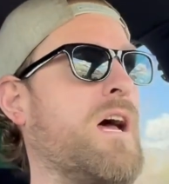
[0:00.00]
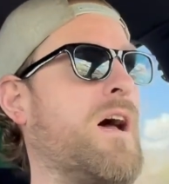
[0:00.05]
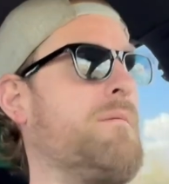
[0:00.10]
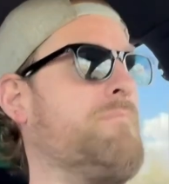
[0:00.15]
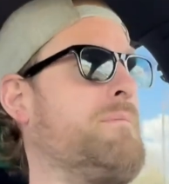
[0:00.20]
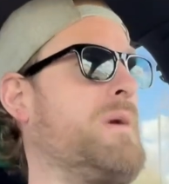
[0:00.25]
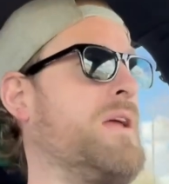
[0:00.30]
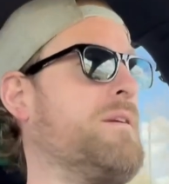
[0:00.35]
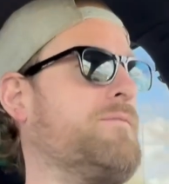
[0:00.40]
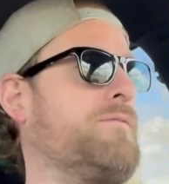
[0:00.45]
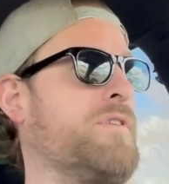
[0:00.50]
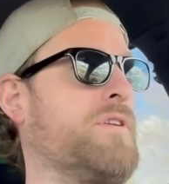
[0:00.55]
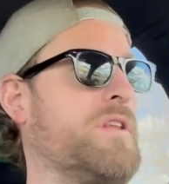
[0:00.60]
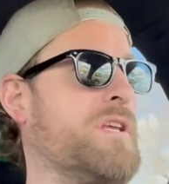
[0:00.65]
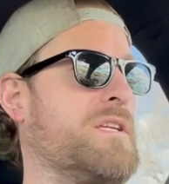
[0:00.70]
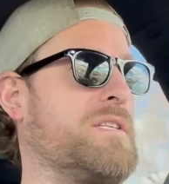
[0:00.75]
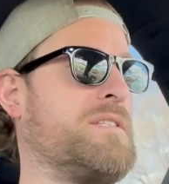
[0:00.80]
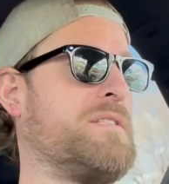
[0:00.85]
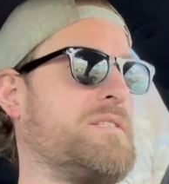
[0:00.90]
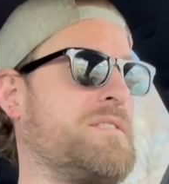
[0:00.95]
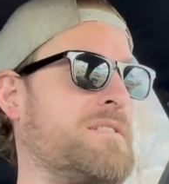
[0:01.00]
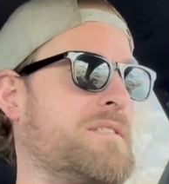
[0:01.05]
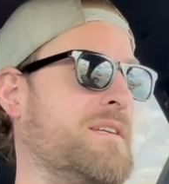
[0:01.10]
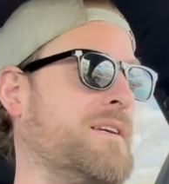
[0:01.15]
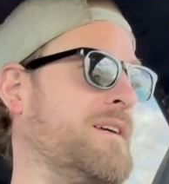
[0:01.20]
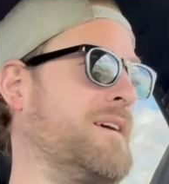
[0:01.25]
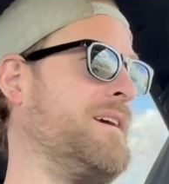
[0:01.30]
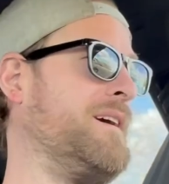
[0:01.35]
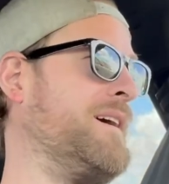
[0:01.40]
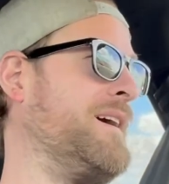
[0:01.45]
meant for this.
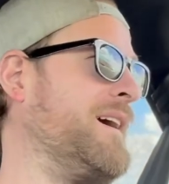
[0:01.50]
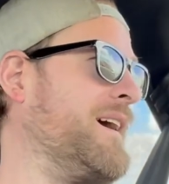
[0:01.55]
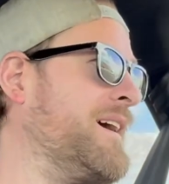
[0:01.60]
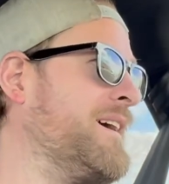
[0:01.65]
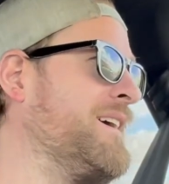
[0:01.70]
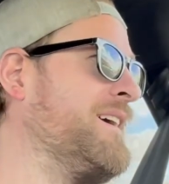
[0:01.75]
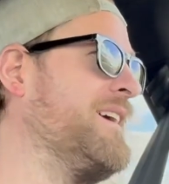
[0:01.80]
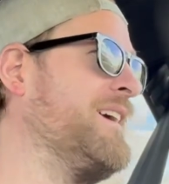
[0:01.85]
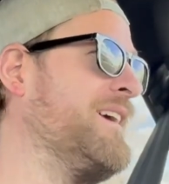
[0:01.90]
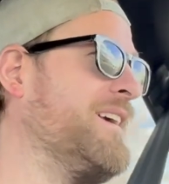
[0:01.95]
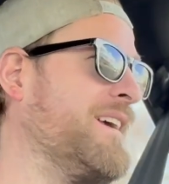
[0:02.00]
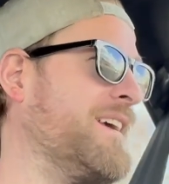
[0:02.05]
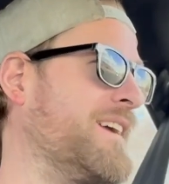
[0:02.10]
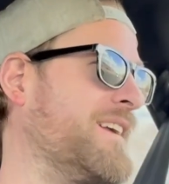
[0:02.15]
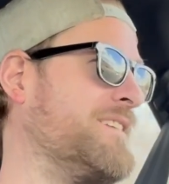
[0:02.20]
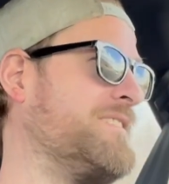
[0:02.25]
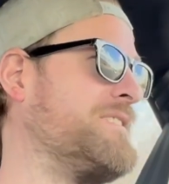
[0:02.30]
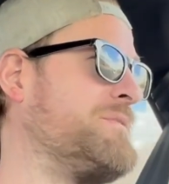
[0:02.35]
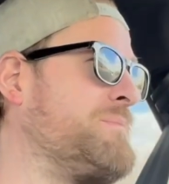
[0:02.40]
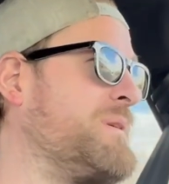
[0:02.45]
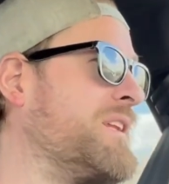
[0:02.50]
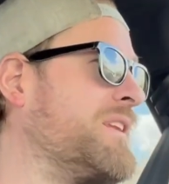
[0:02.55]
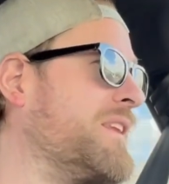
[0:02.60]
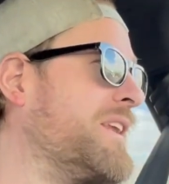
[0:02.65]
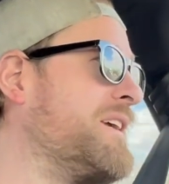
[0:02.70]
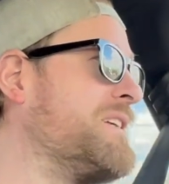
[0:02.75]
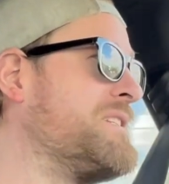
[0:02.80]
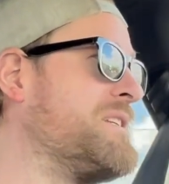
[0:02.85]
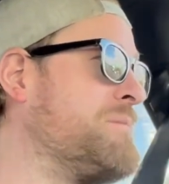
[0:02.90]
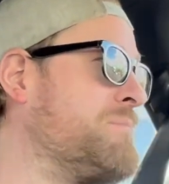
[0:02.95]
I'm just being
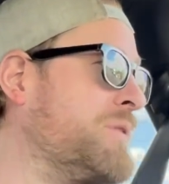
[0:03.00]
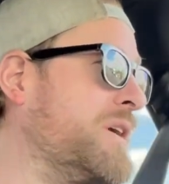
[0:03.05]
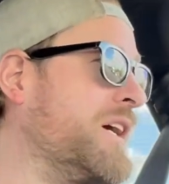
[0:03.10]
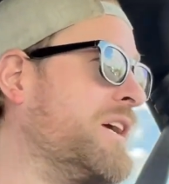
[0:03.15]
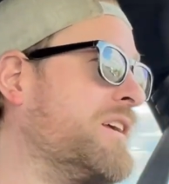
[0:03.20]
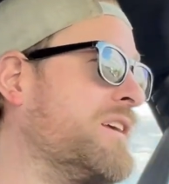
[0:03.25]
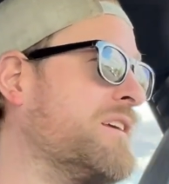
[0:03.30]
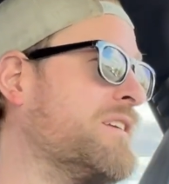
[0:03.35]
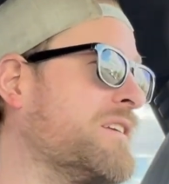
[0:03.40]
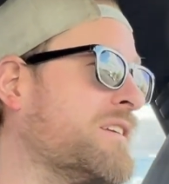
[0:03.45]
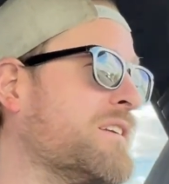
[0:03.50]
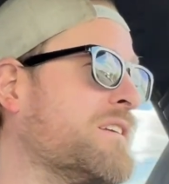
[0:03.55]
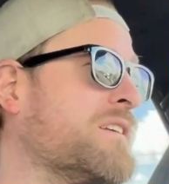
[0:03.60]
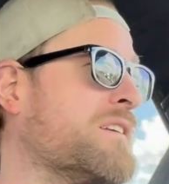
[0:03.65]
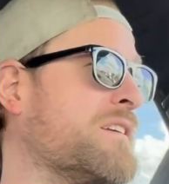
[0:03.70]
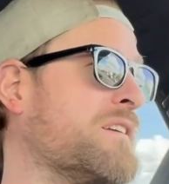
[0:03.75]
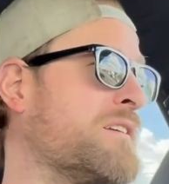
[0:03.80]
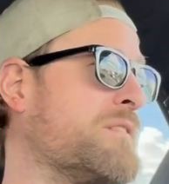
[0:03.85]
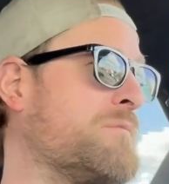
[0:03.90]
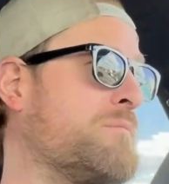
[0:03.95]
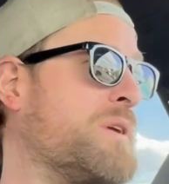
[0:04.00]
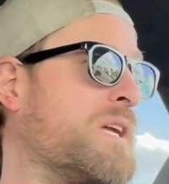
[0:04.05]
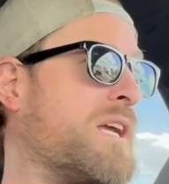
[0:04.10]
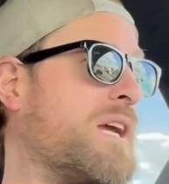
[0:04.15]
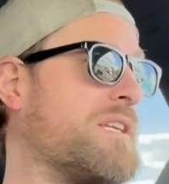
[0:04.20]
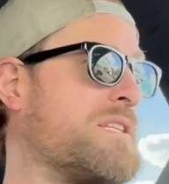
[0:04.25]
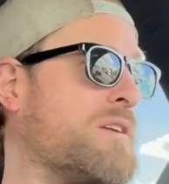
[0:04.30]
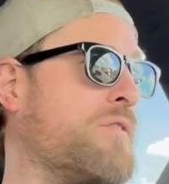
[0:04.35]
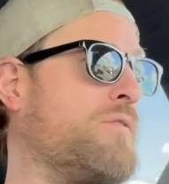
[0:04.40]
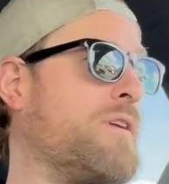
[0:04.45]
lazy, but
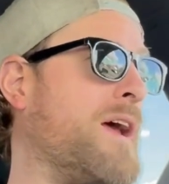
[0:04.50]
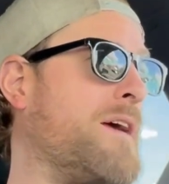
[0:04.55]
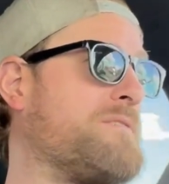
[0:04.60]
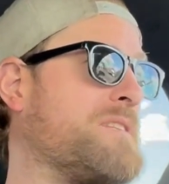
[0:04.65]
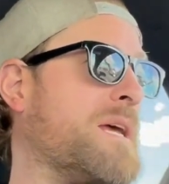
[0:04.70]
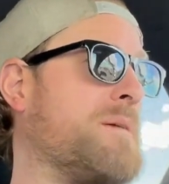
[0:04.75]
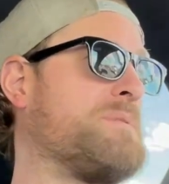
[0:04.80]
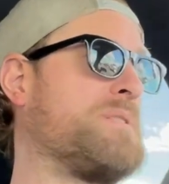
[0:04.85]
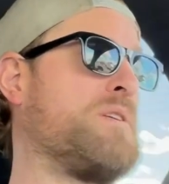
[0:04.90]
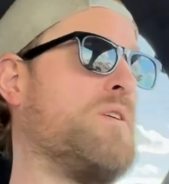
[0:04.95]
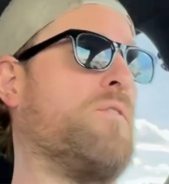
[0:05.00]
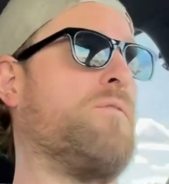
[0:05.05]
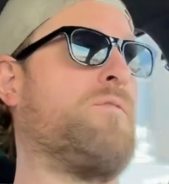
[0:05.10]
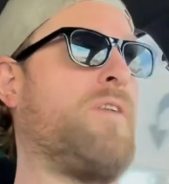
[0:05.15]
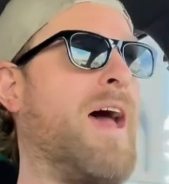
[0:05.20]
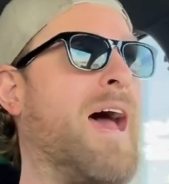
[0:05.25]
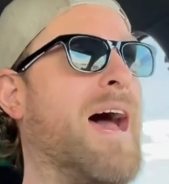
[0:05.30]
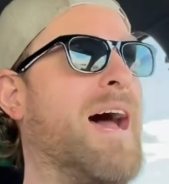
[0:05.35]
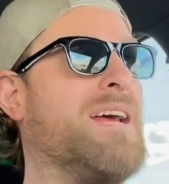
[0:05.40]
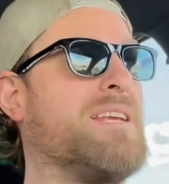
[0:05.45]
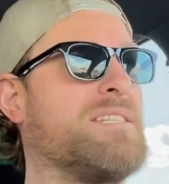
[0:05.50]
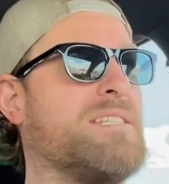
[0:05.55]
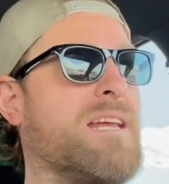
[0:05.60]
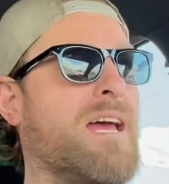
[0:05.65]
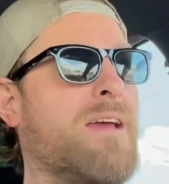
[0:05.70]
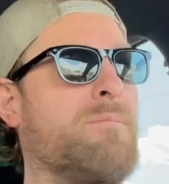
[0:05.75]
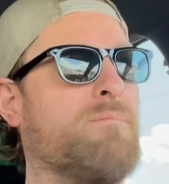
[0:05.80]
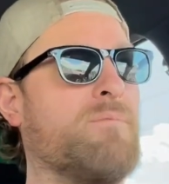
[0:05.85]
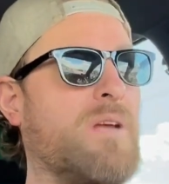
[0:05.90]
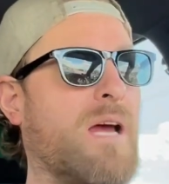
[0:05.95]
because it revs up so fast,
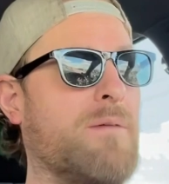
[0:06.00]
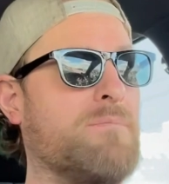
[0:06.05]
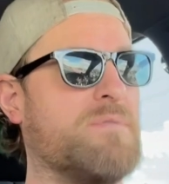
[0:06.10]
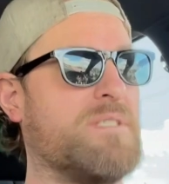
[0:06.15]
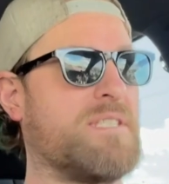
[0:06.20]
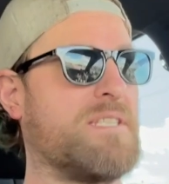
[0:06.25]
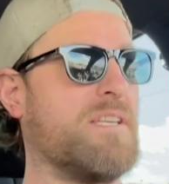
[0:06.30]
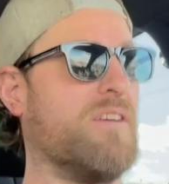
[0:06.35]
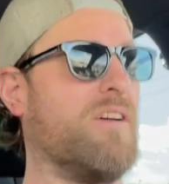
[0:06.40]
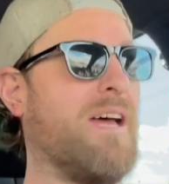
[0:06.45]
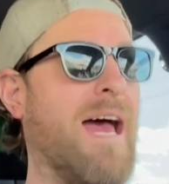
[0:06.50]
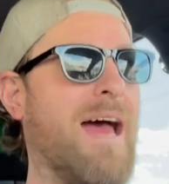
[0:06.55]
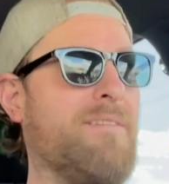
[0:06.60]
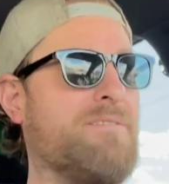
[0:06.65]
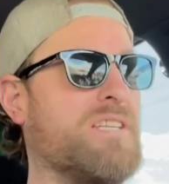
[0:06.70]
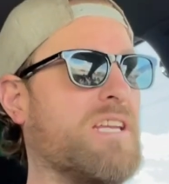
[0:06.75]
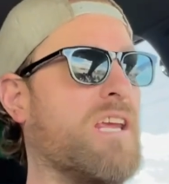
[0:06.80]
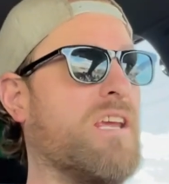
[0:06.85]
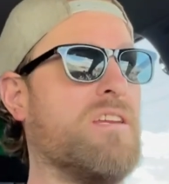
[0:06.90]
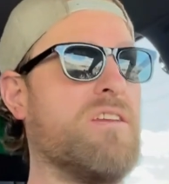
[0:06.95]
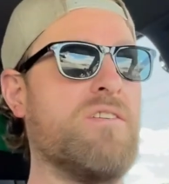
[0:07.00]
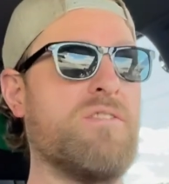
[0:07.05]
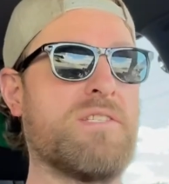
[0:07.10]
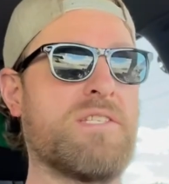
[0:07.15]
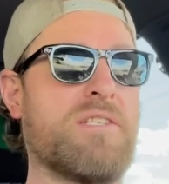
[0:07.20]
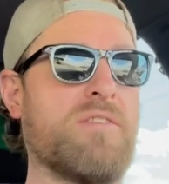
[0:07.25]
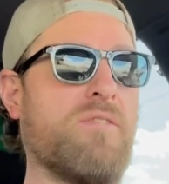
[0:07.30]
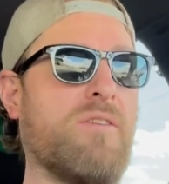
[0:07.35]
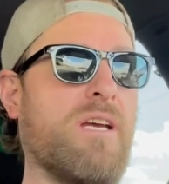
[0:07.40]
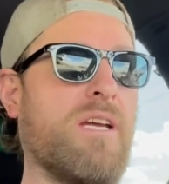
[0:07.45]
I still have to get
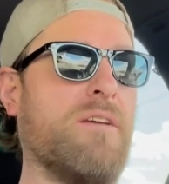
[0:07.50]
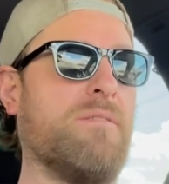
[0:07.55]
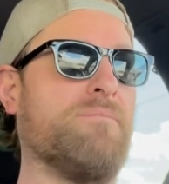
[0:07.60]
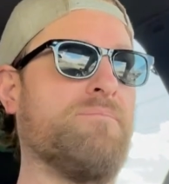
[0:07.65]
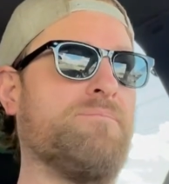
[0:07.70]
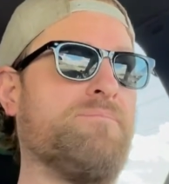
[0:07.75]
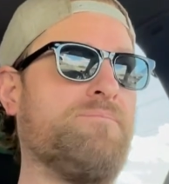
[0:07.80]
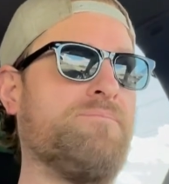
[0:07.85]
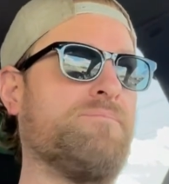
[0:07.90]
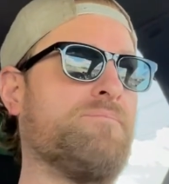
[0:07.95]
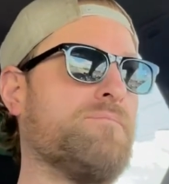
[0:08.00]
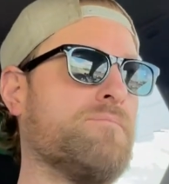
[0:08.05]
used to it.